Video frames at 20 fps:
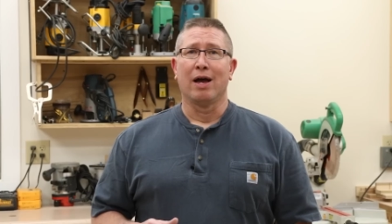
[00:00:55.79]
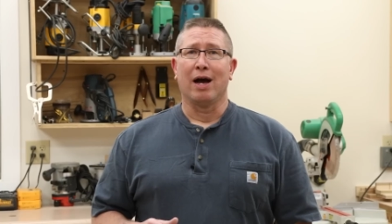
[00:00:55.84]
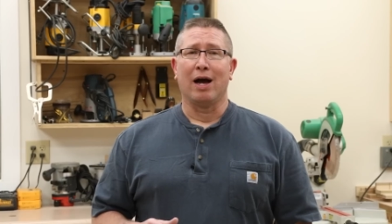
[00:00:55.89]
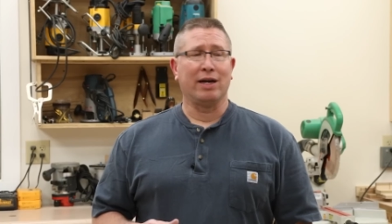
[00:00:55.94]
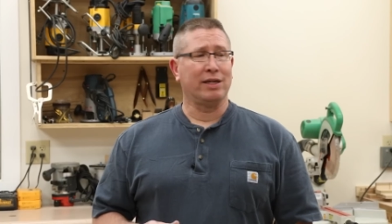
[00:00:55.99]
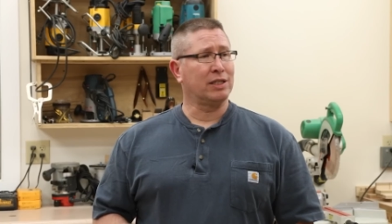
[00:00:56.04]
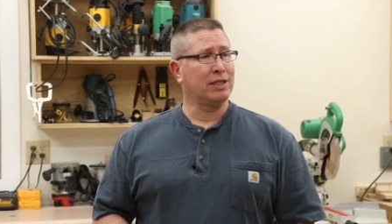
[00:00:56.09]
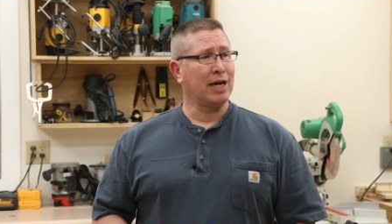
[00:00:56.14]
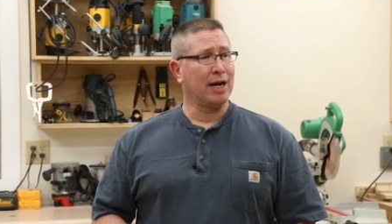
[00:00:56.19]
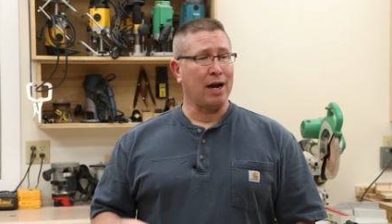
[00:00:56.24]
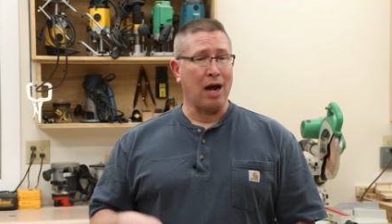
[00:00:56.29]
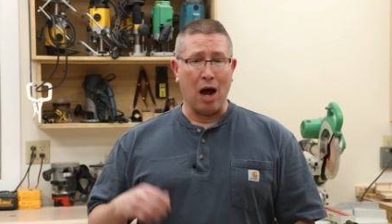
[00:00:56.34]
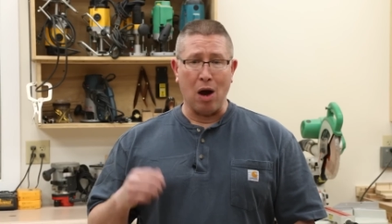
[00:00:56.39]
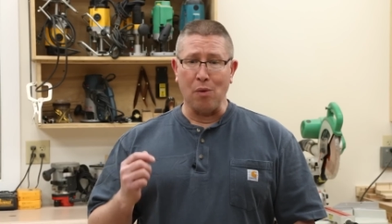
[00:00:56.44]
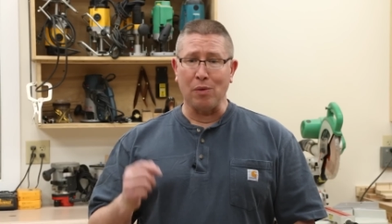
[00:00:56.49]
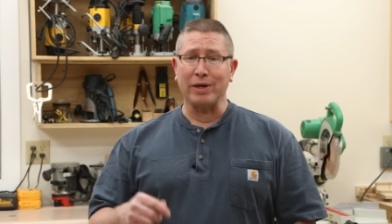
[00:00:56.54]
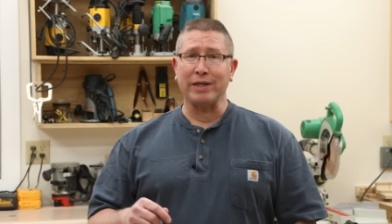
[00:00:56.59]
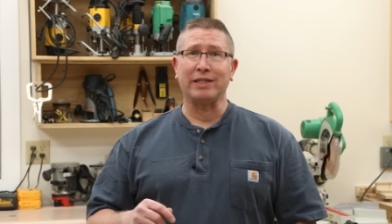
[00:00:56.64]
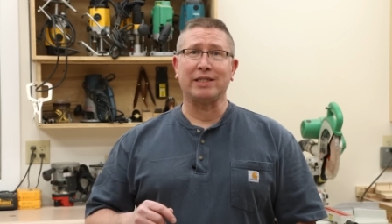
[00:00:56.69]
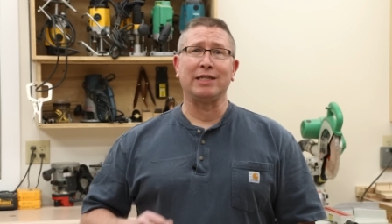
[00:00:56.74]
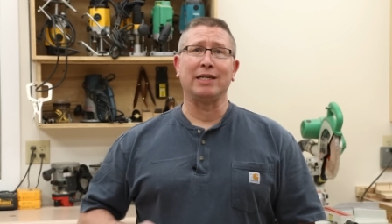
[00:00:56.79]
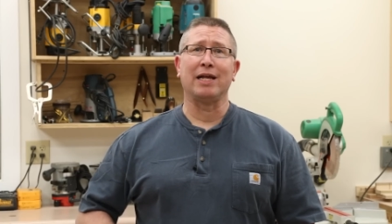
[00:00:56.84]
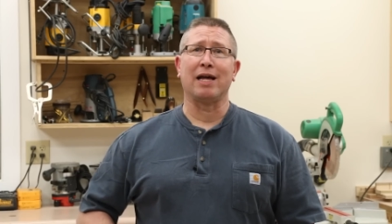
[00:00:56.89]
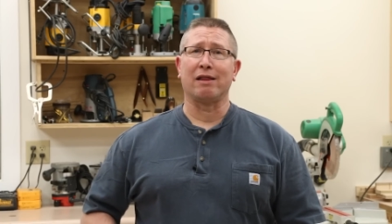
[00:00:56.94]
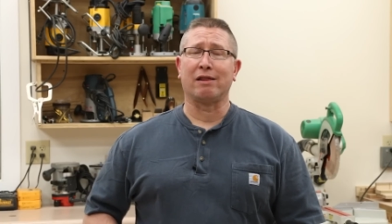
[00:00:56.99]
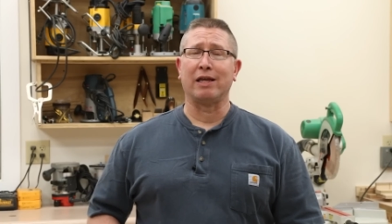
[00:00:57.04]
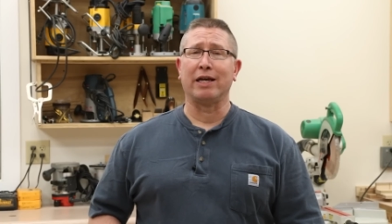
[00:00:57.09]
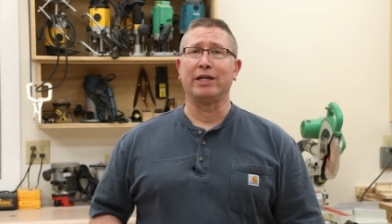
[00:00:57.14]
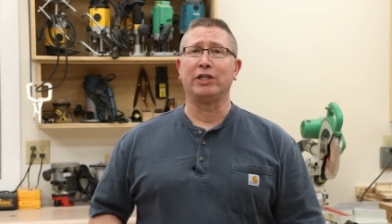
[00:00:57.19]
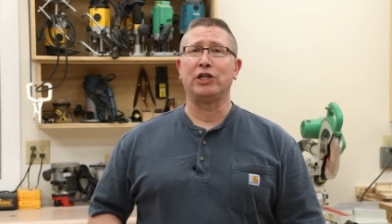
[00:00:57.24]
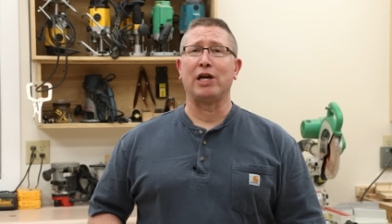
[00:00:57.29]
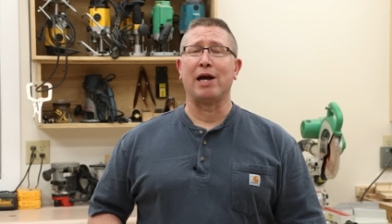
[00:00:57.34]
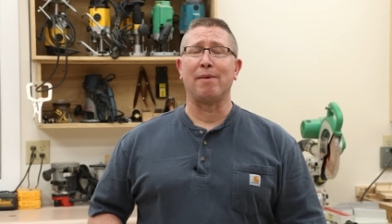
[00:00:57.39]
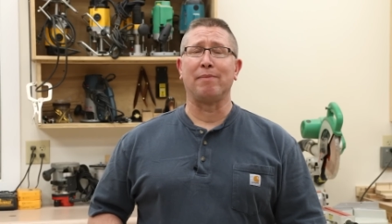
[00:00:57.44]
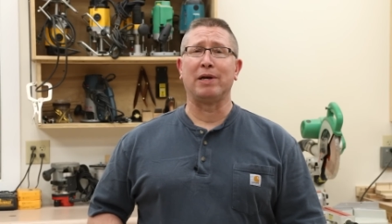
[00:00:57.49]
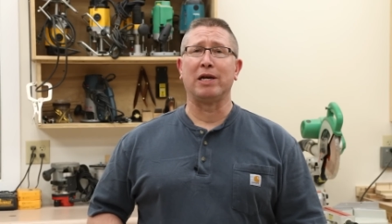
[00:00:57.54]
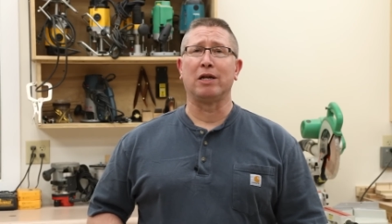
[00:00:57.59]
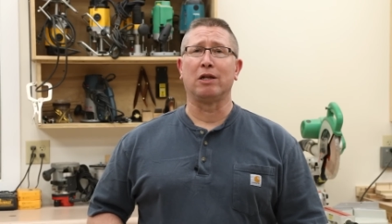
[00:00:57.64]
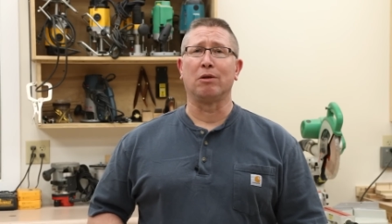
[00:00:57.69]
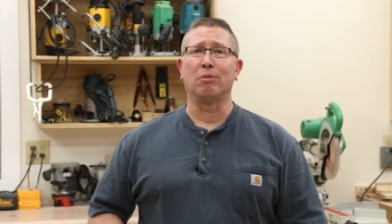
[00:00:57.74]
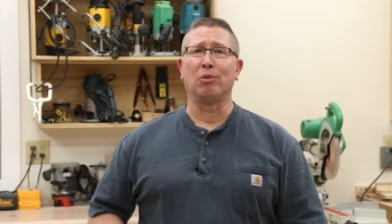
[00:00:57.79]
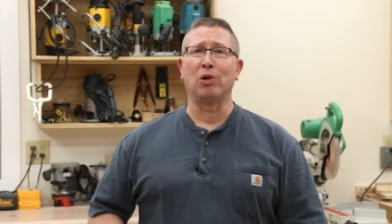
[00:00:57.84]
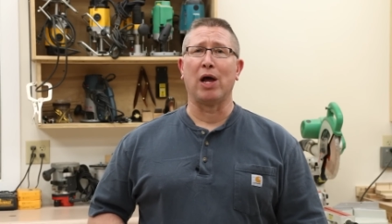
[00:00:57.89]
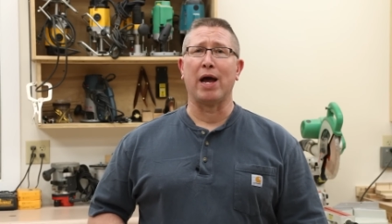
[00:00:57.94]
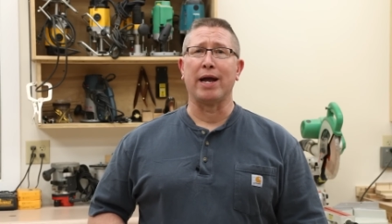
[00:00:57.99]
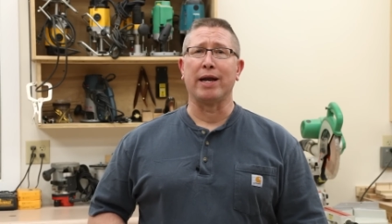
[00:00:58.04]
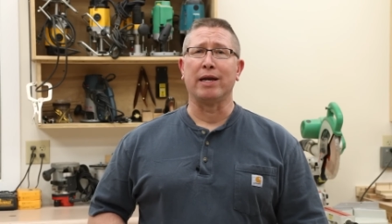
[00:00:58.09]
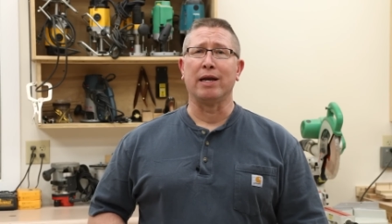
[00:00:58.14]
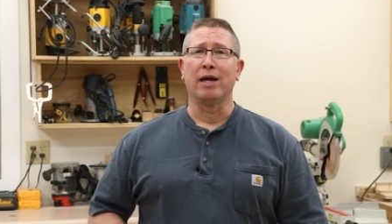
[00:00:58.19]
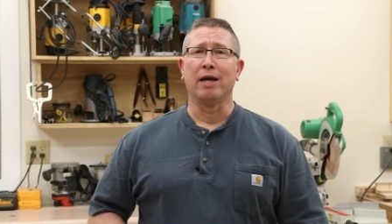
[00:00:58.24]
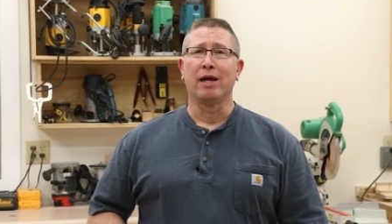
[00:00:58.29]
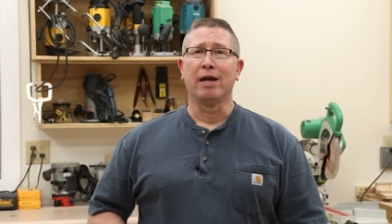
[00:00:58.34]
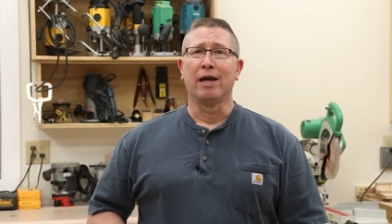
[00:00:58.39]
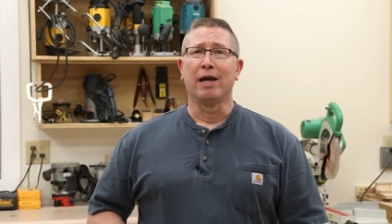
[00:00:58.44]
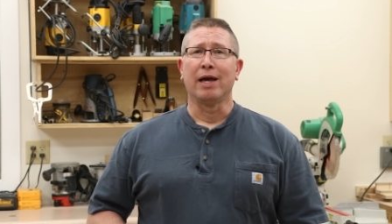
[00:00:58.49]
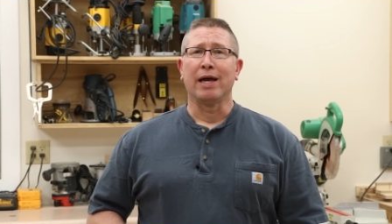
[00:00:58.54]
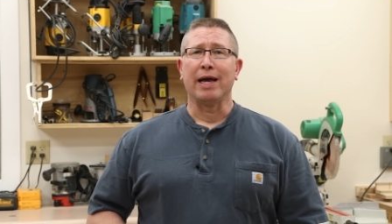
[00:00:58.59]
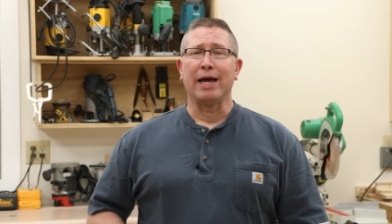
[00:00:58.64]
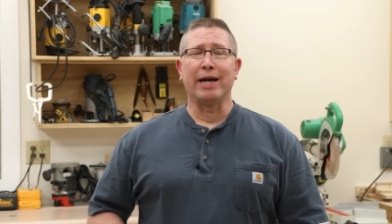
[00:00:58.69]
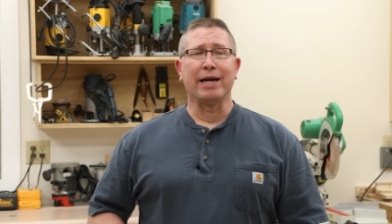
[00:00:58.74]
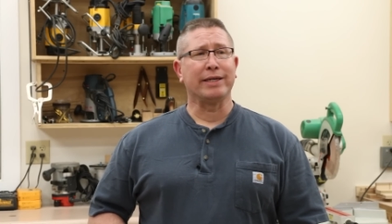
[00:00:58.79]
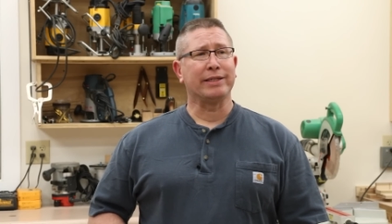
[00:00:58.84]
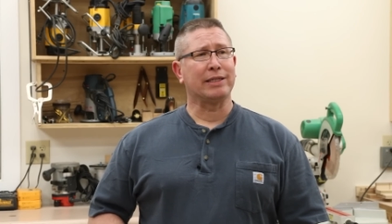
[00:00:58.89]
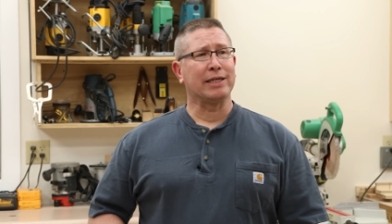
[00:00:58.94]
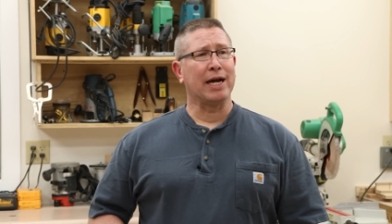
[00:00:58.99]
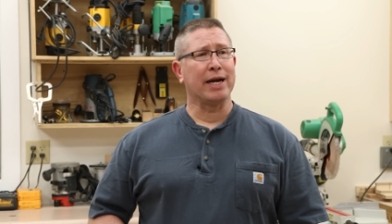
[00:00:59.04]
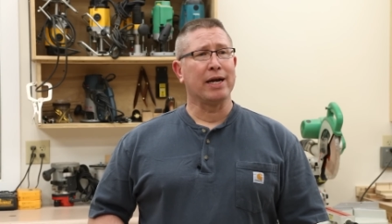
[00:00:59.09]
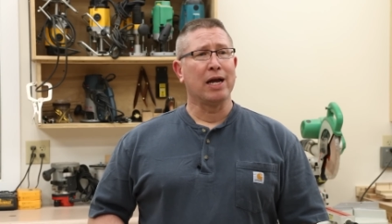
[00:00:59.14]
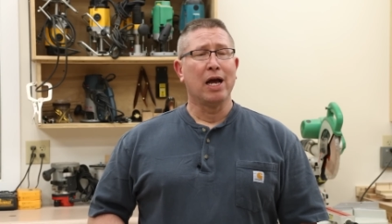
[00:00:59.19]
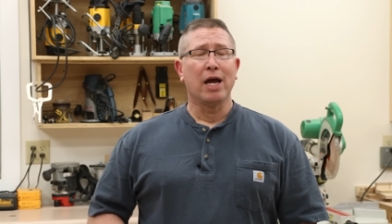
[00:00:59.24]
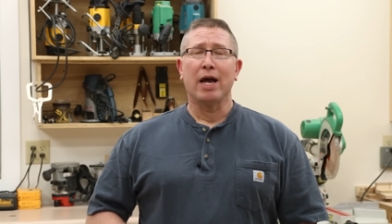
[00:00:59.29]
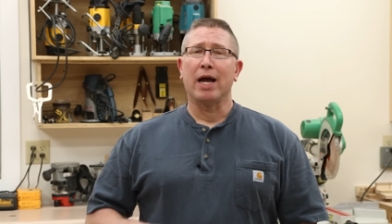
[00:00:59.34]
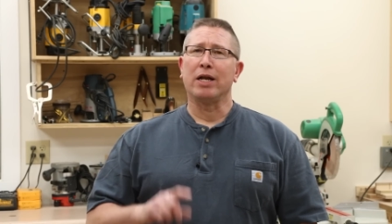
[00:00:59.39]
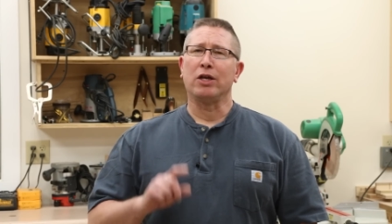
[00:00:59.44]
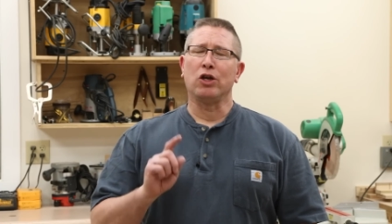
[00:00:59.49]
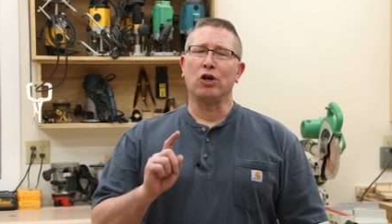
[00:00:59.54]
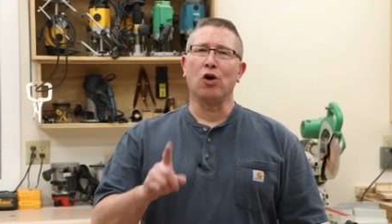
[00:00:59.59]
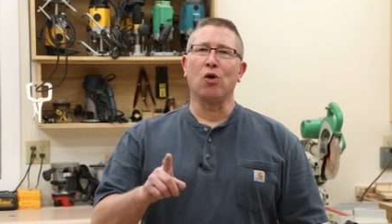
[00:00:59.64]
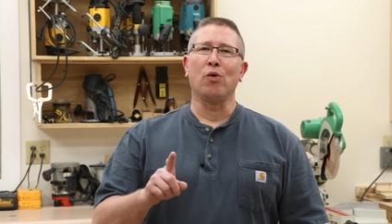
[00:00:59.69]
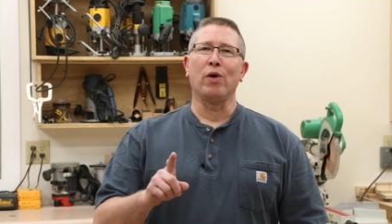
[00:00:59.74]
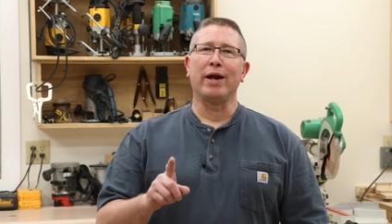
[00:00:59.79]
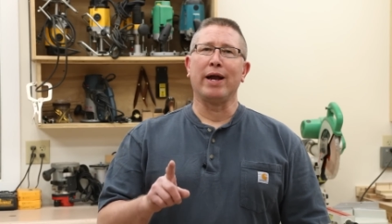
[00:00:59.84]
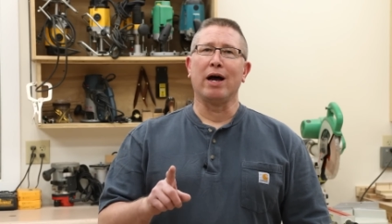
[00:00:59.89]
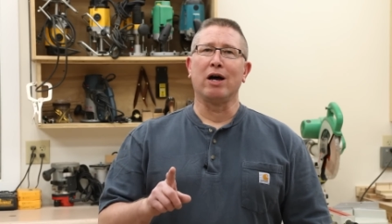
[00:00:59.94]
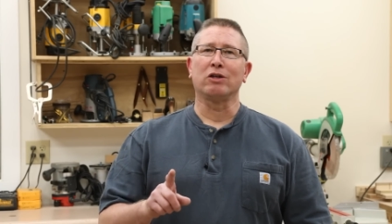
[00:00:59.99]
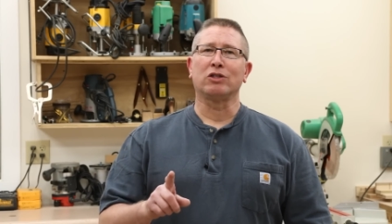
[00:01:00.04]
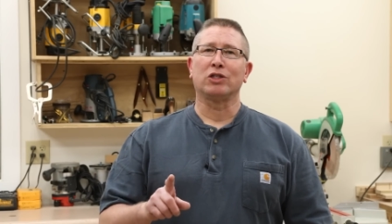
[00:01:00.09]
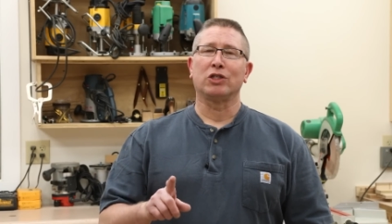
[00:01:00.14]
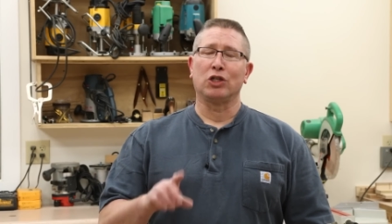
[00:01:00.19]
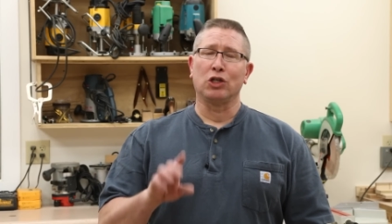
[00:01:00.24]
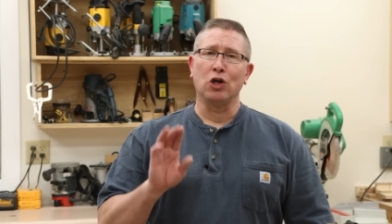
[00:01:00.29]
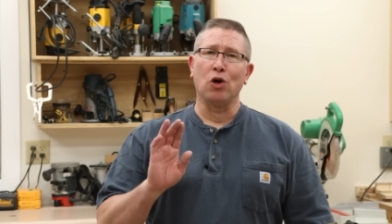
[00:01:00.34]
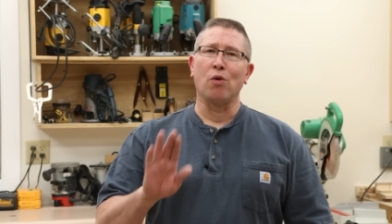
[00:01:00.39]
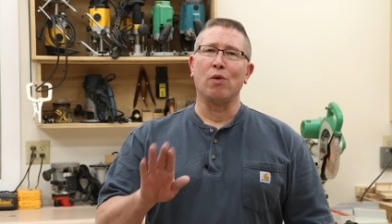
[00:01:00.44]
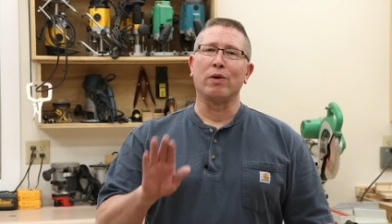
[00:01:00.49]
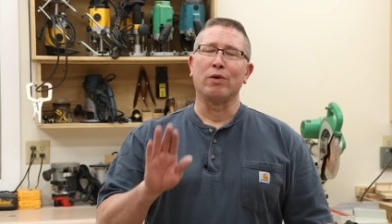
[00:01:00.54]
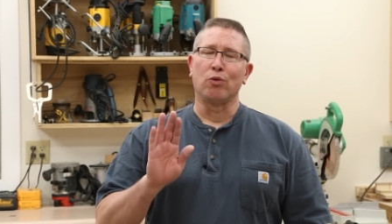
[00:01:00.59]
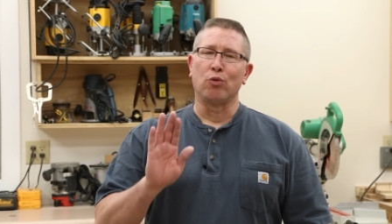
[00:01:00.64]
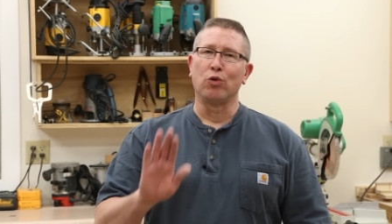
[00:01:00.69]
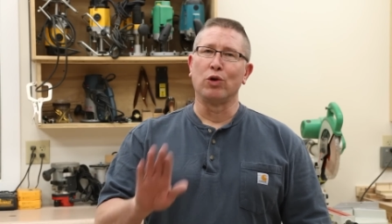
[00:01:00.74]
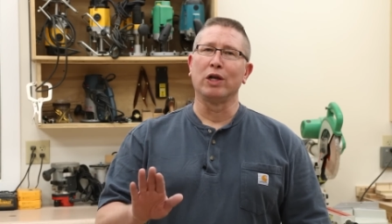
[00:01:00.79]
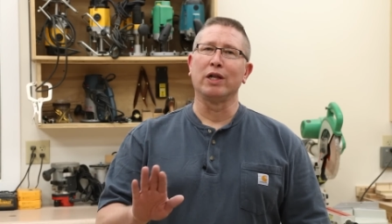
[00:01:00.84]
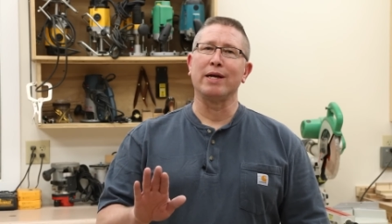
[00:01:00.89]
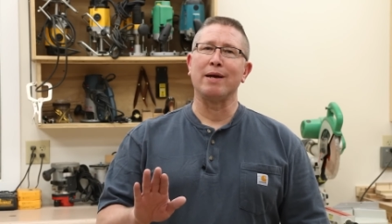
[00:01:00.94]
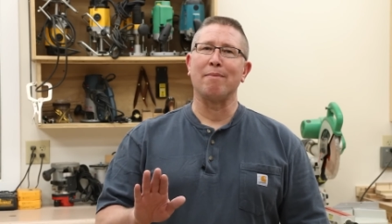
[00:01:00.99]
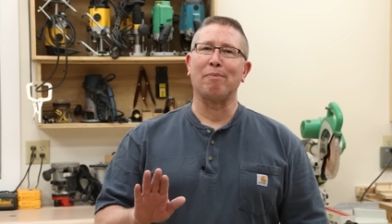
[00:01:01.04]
I said, I want to see that thing jammed into the blade. And I said, and you know what else? You know what would really